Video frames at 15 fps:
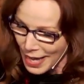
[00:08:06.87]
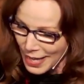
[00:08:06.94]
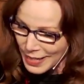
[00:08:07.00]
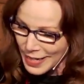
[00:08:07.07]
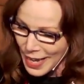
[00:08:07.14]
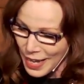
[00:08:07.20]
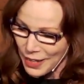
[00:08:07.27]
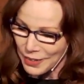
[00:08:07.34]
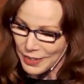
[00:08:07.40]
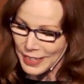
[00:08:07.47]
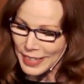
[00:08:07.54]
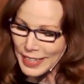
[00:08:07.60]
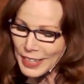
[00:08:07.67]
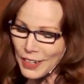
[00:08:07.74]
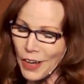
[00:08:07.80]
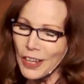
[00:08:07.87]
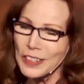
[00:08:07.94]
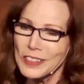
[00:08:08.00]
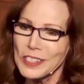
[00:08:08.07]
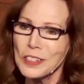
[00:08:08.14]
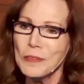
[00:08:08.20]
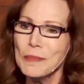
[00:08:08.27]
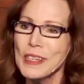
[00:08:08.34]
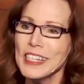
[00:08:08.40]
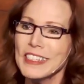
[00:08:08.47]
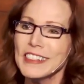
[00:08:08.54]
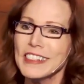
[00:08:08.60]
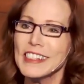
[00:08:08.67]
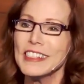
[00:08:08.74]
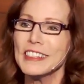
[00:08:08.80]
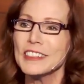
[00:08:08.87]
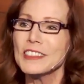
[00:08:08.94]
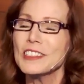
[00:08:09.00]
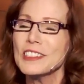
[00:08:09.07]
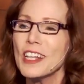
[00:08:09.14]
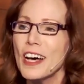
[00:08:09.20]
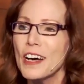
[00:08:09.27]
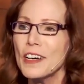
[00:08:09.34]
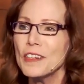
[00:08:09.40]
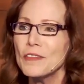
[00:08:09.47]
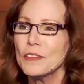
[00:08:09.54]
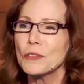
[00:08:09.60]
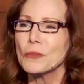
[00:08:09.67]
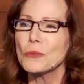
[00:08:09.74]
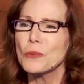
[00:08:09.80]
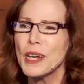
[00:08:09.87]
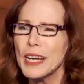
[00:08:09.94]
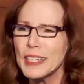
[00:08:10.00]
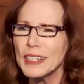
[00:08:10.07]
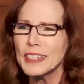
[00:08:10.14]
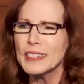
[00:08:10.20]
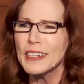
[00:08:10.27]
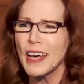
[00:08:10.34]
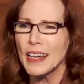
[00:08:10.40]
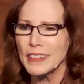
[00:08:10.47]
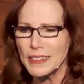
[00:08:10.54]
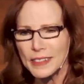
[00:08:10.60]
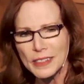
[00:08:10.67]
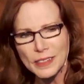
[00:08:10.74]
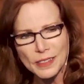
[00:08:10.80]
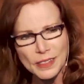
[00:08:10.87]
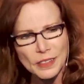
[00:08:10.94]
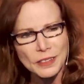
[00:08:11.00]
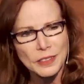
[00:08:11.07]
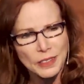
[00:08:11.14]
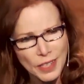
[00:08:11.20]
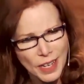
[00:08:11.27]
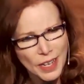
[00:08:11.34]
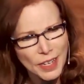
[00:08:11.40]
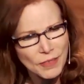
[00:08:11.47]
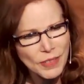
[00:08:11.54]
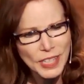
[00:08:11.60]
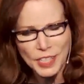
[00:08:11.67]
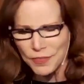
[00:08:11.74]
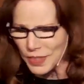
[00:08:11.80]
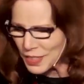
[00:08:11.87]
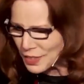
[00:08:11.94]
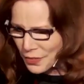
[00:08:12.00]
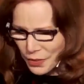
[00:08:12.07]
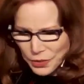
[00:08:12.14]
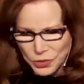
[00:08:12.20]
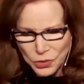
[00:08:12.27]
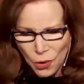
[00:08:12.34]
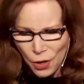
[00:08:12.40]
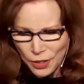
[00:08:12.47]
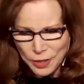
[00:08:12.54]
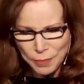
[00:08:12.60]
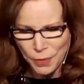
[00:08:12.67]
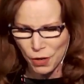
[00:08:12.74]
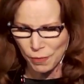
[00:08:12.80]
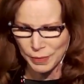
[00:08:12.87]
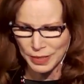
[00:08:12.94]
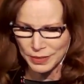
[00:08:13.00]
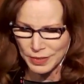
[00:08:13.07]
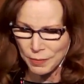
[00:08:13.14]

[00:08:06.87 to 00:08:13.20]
Now, it also means that love recognizes love, even in the dark moments.